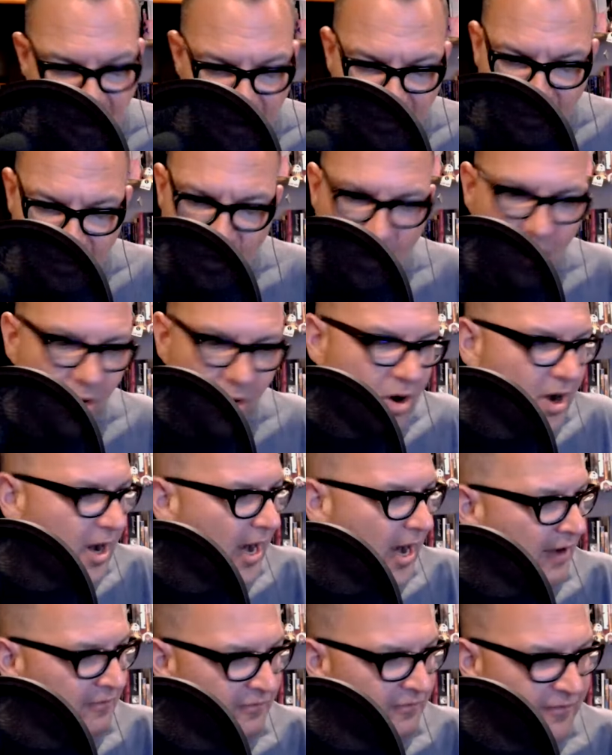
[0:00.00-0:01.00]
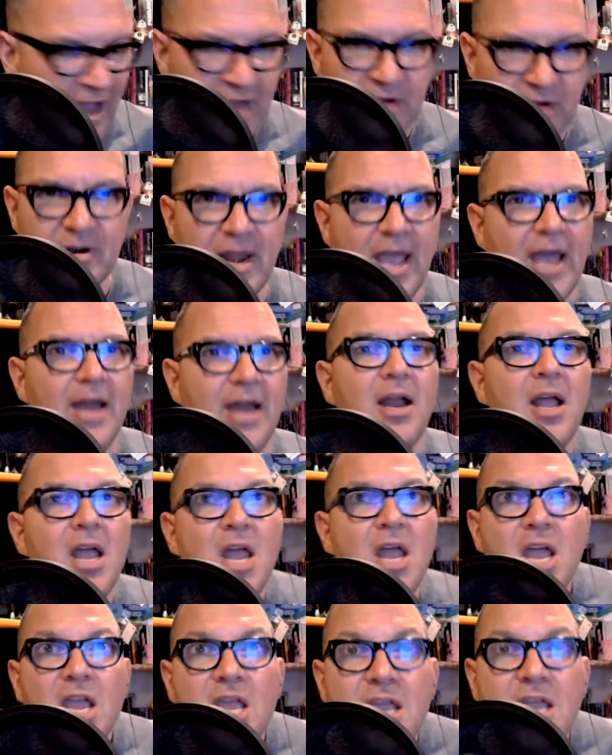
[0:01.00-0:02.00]
HomoCore and FidoNet,
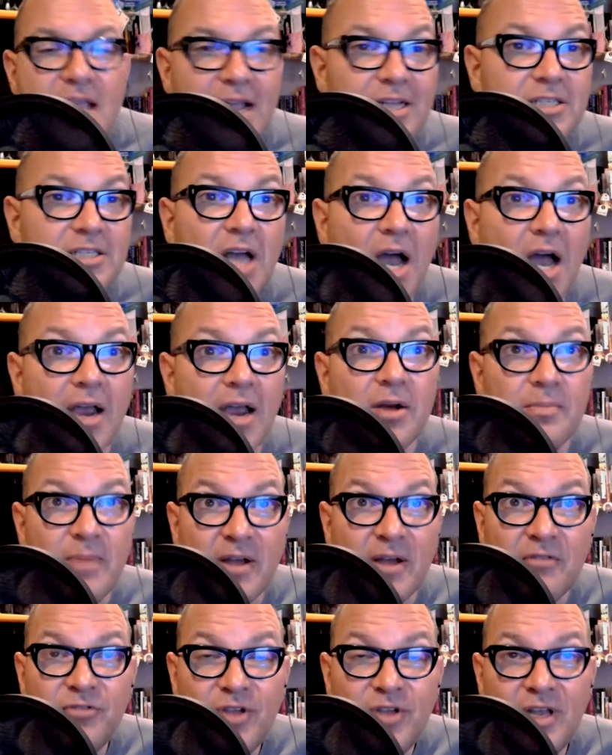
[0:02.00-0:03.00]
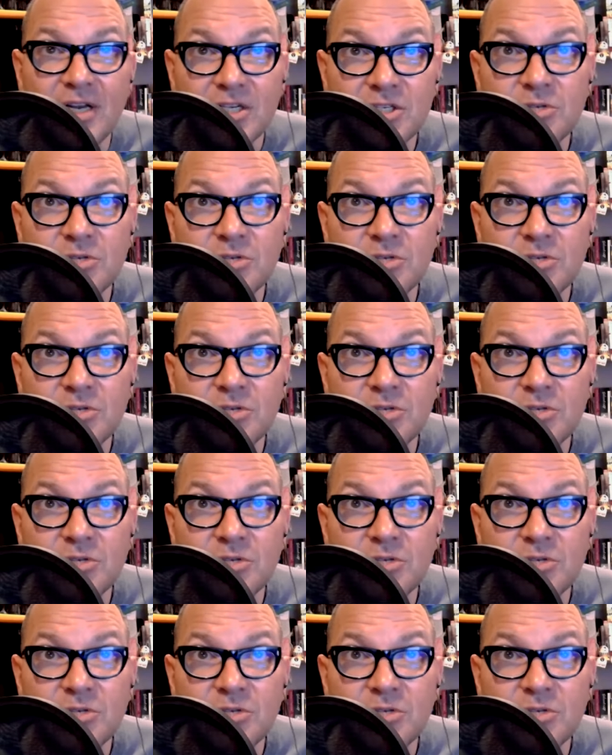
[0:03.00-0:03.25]
he gets hired by Phoenix